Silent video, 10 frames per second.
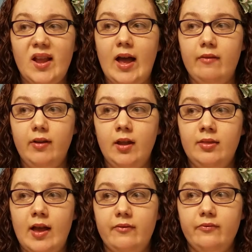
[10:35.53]
having
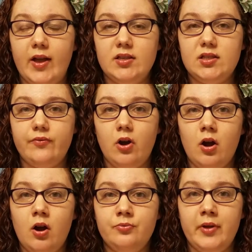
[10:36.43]
that fast of a
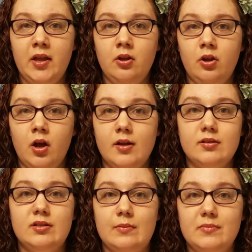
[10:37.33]
heart rate could
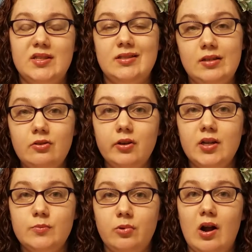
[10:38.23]
cause some
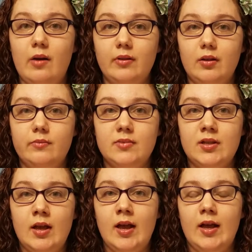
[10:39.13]
serious problems
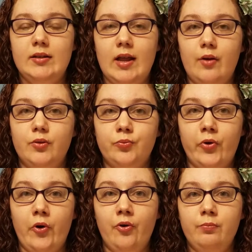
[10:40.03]
down the
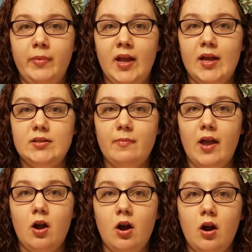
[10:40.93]
road, because my
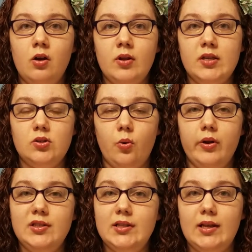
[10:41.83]
heart is
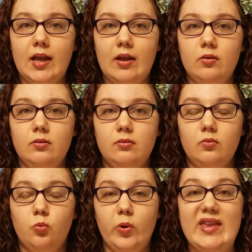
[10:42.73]
going to get
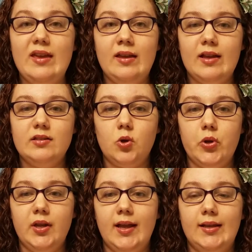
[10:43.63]
weak. It's going
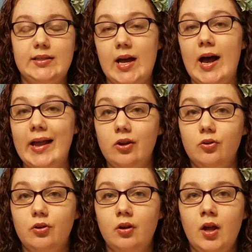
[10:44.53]
to get
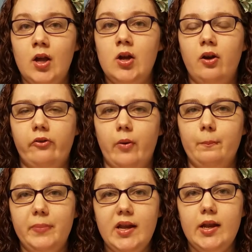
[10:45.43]
tired from
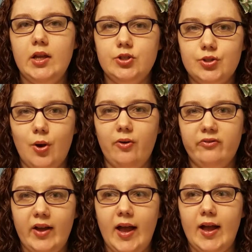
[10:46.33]
beating so
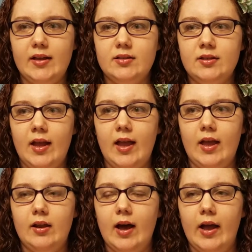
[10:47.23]
fast,
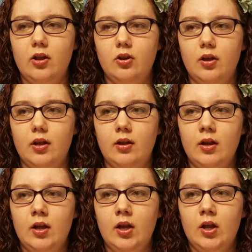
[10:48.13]
and I could,
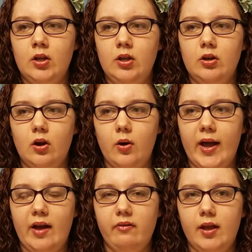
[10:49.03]
you know,
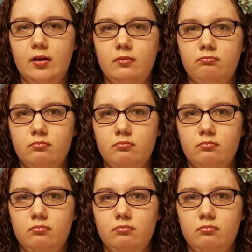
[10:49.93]
have it